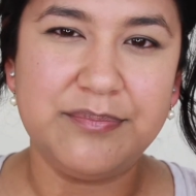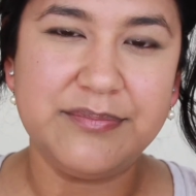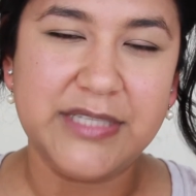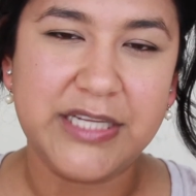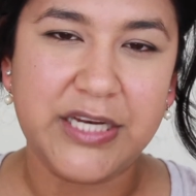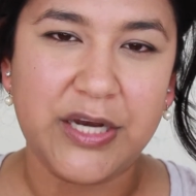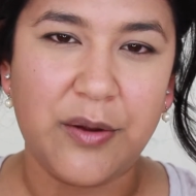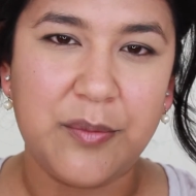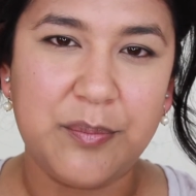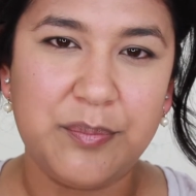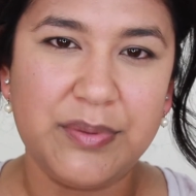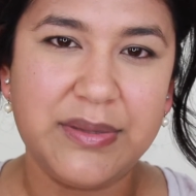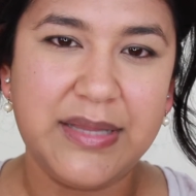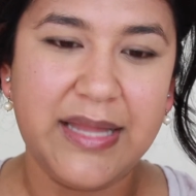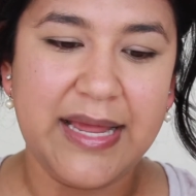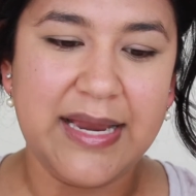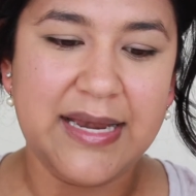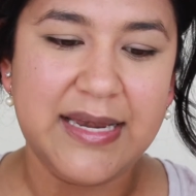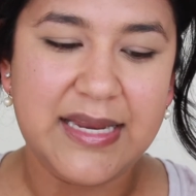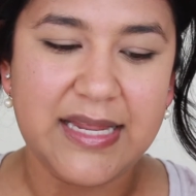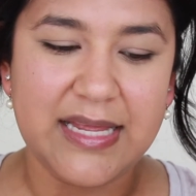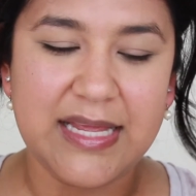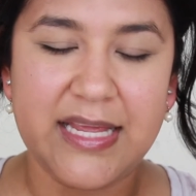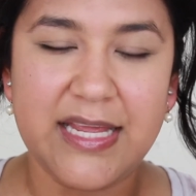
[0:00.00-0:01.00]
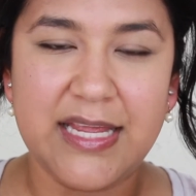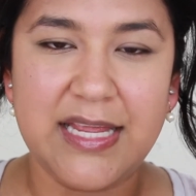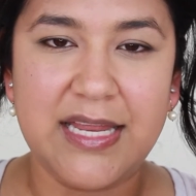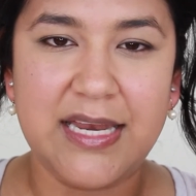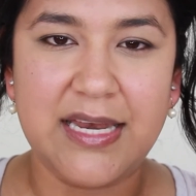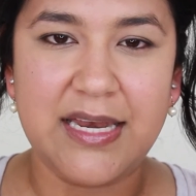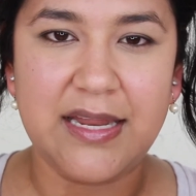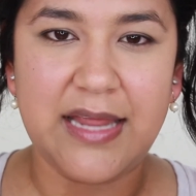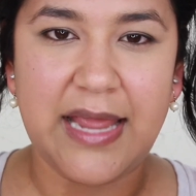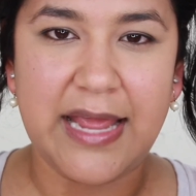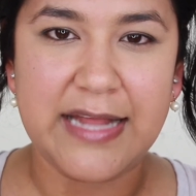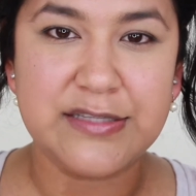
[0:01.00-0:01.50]
you know blend
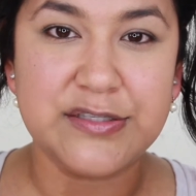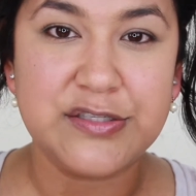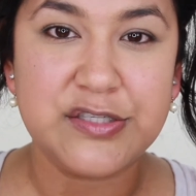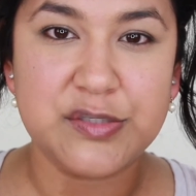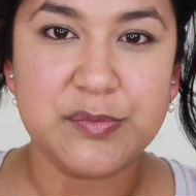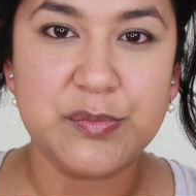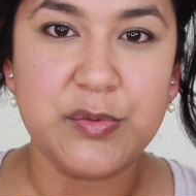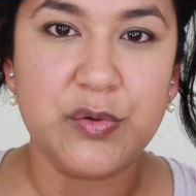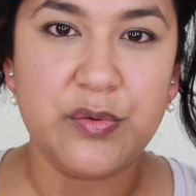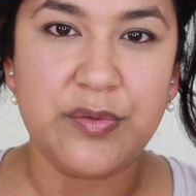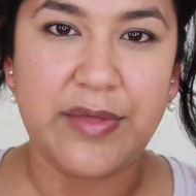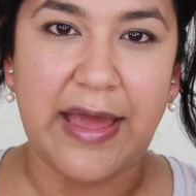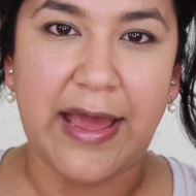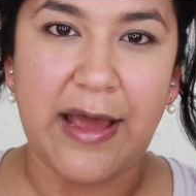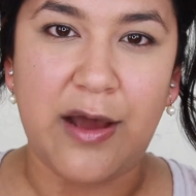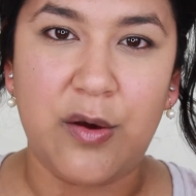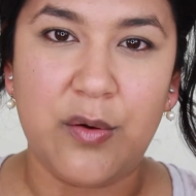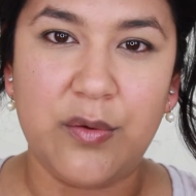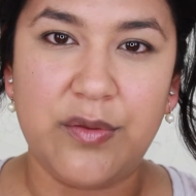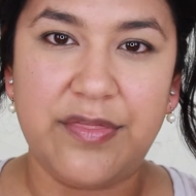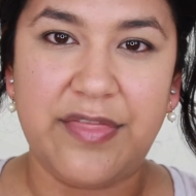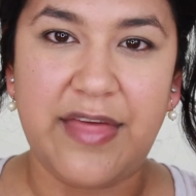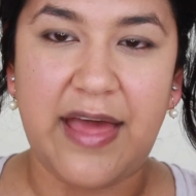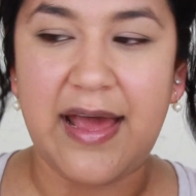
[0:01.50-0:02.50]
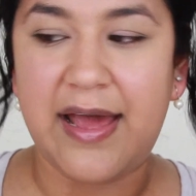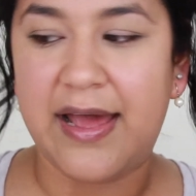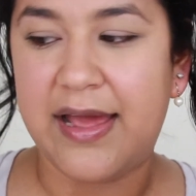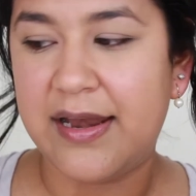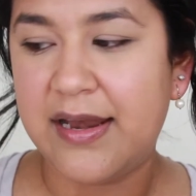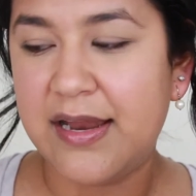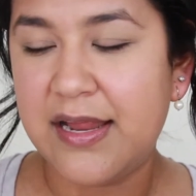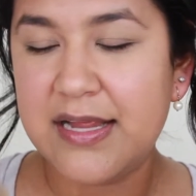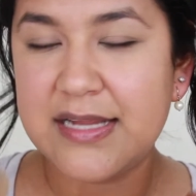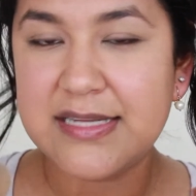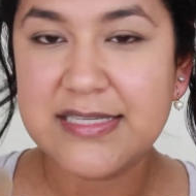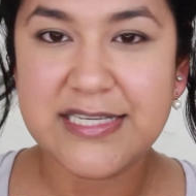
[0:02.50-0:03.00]
in and smooth out
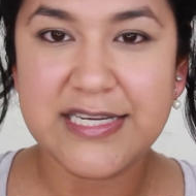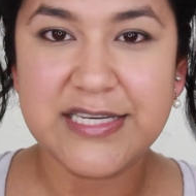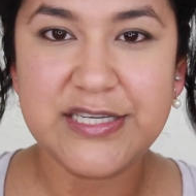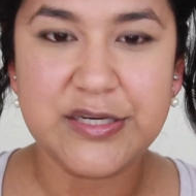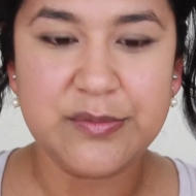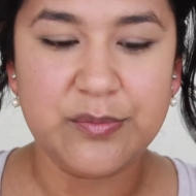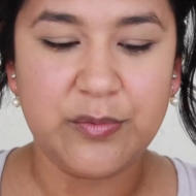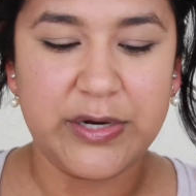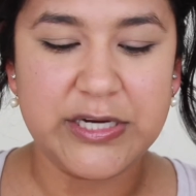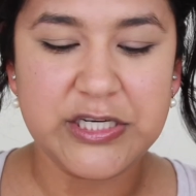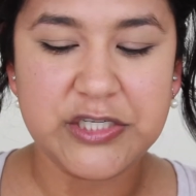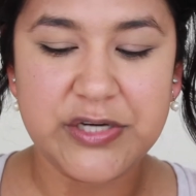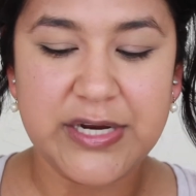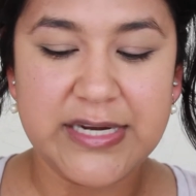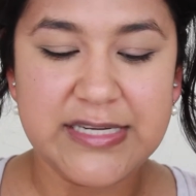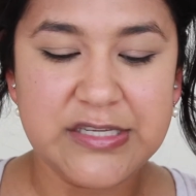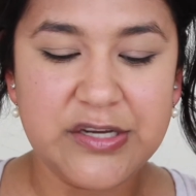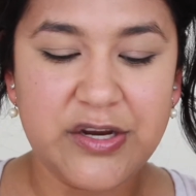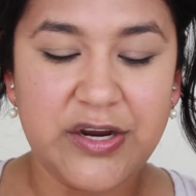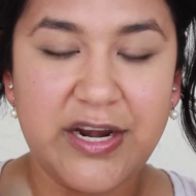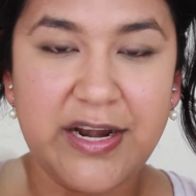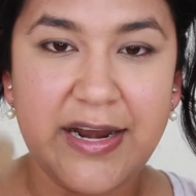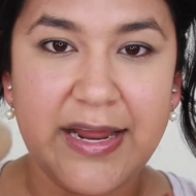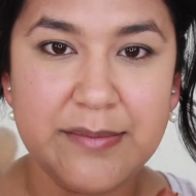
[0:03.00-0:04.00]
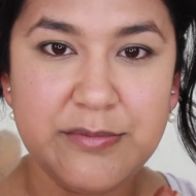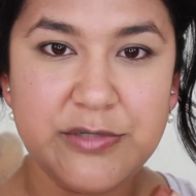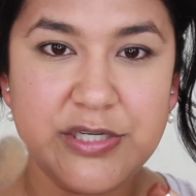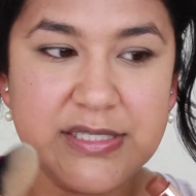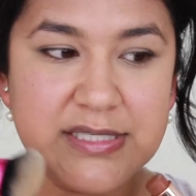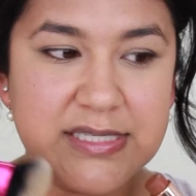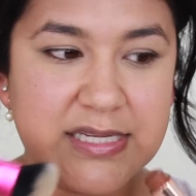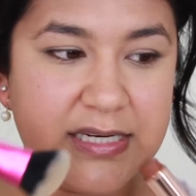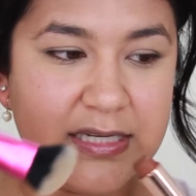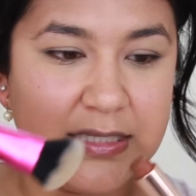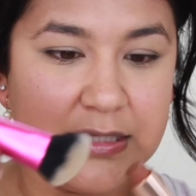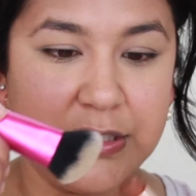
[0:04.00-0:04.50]
that tinted moisturizer and I'm
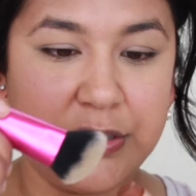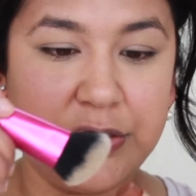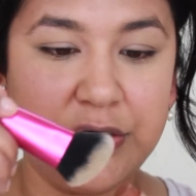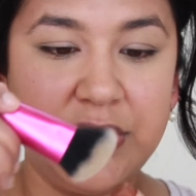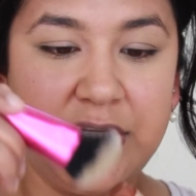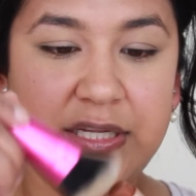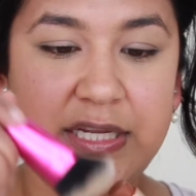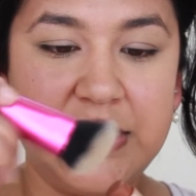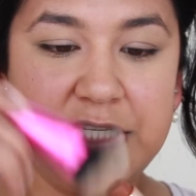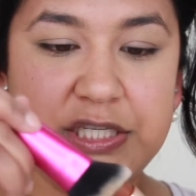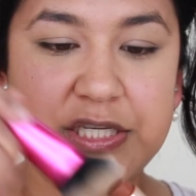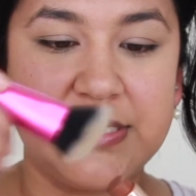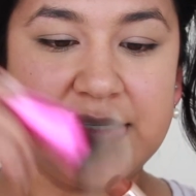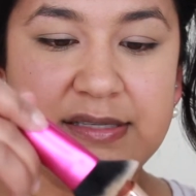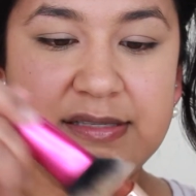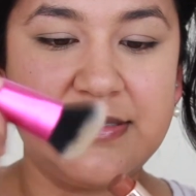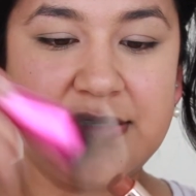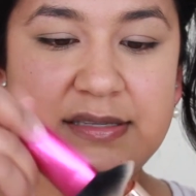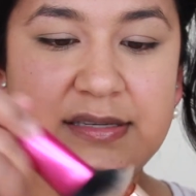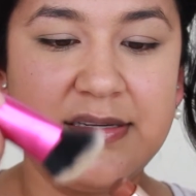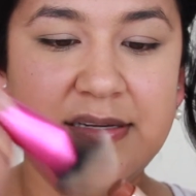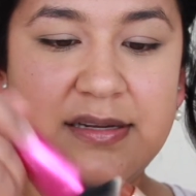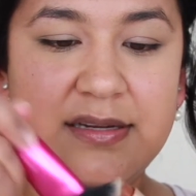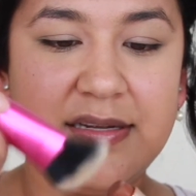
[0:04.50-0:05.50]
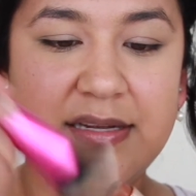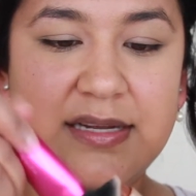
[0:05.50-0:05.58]
just gonna literally just